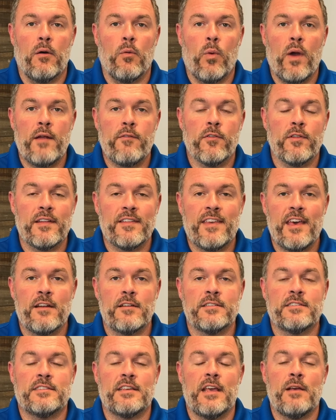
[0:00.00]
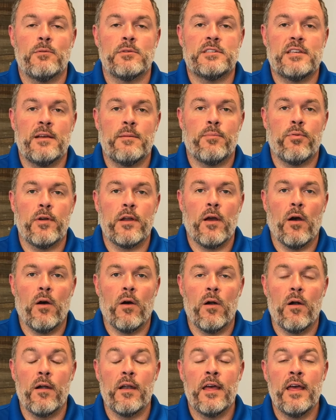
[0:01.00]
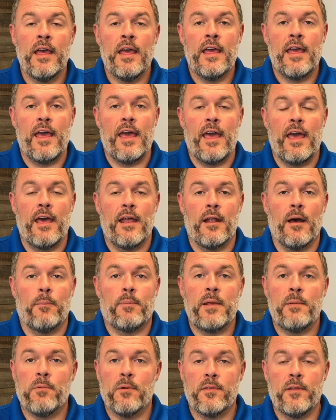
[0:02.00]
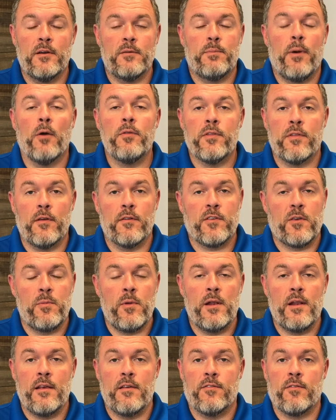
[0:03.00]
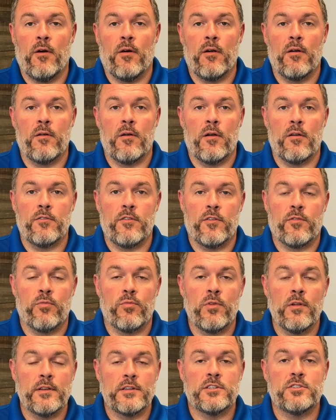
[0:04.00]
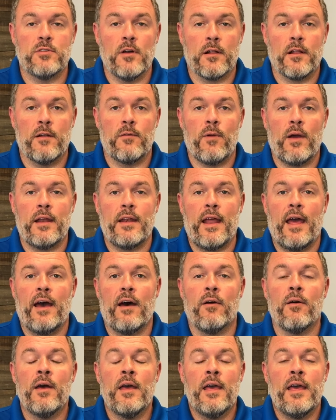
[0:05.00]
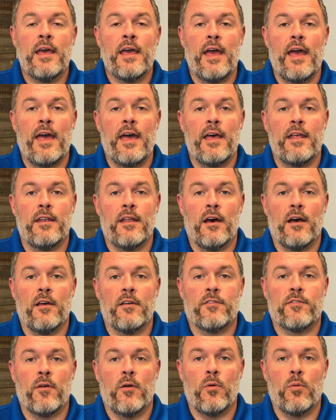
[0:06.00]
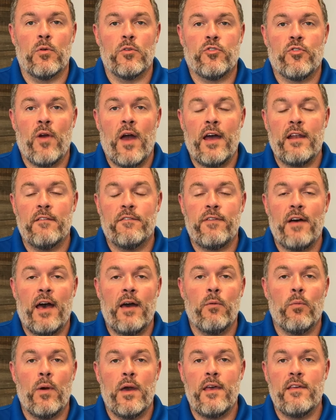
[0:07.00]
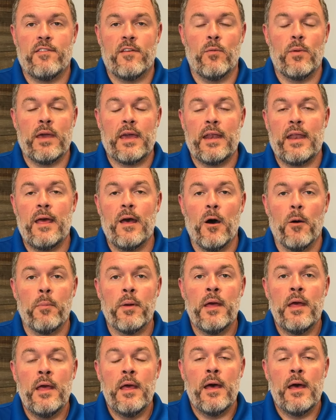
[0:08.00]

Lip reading: Waverly, Tennessee was hit pretty hard, and people in both of those communities are just really struggling right now, and so we're trying to find ways that we can help.